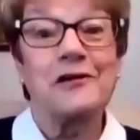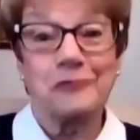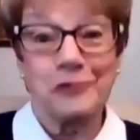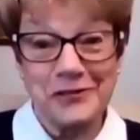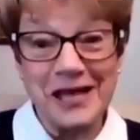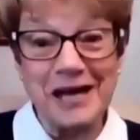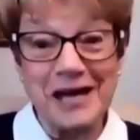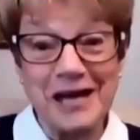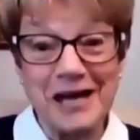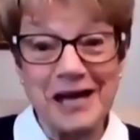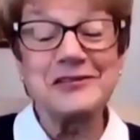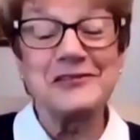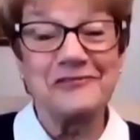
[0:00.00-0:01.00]

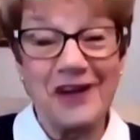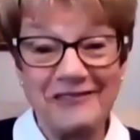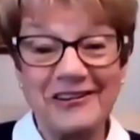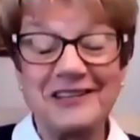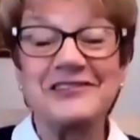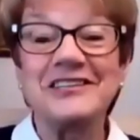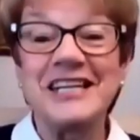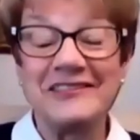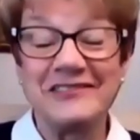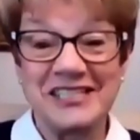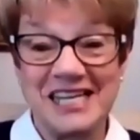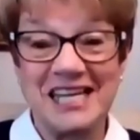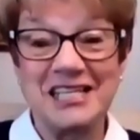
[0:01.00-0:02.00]
3,500
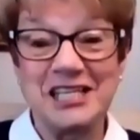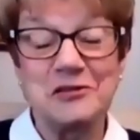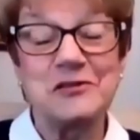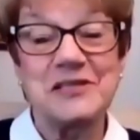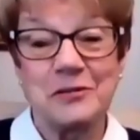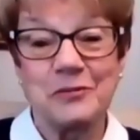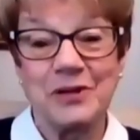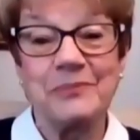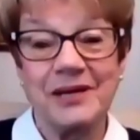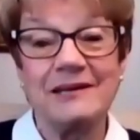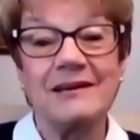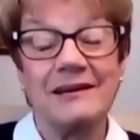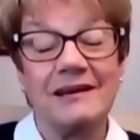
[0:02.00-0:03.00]
in the 10 years that we've
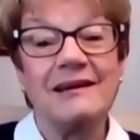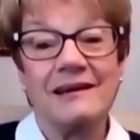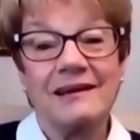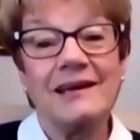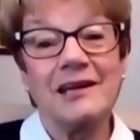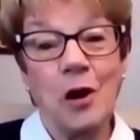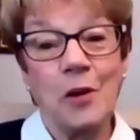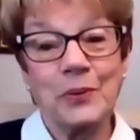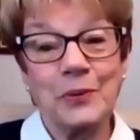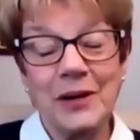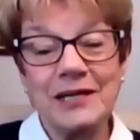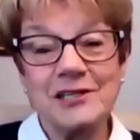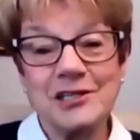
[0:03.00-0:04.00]
been in wow.
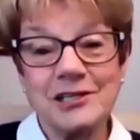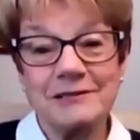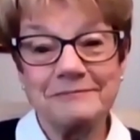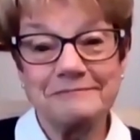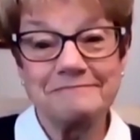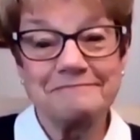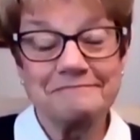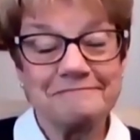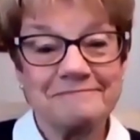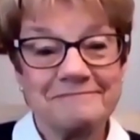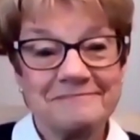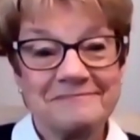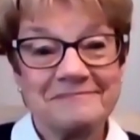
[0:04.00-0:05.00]
operation.
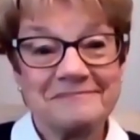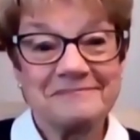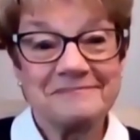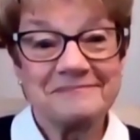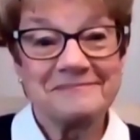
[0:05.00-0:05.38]
Wow, wow.